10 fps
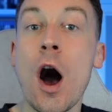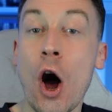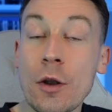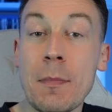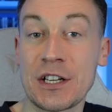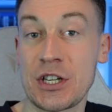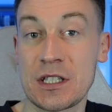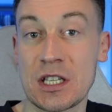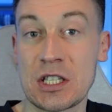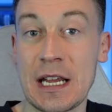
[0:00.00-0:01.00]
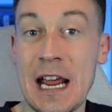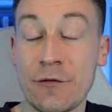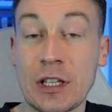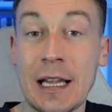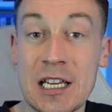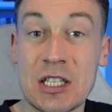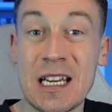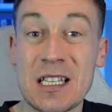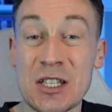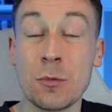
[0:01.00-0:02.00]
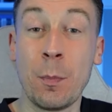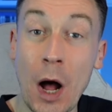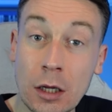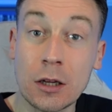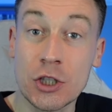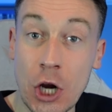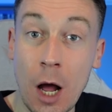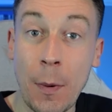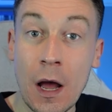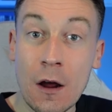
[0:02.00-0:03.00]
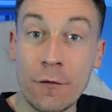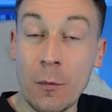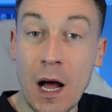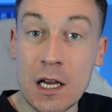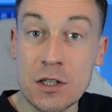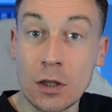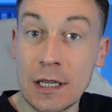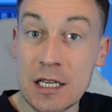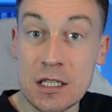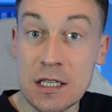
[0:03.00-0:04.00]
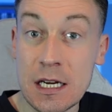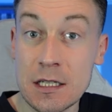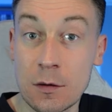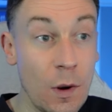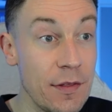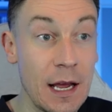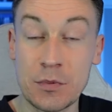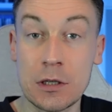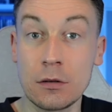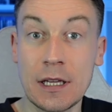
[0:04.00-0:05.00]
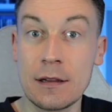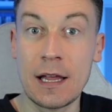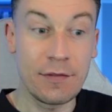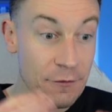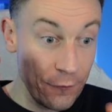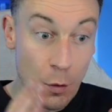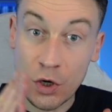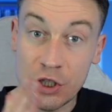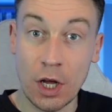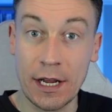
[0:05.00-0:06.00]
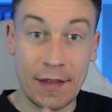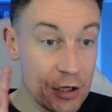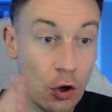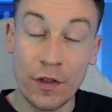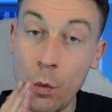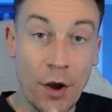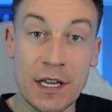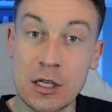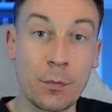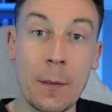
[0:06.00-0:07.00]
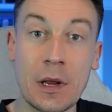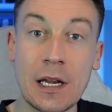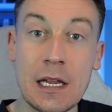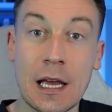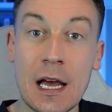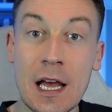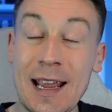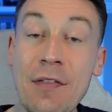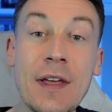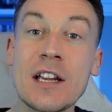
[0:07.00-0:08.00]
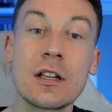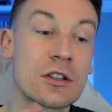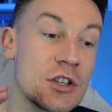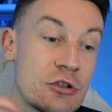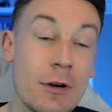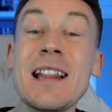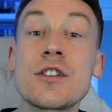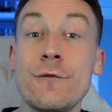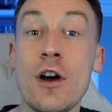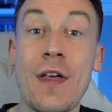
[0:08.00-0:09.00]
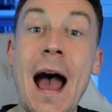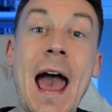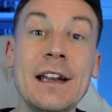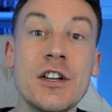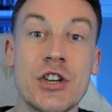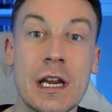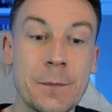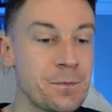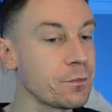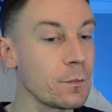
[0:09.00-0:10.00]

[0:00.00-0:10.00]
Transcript: on Manchester City after last season's bottle job from Arsenal last season, where they absolutely, they're focused on it. That's all they want is the Premier League. Can they transfer that energy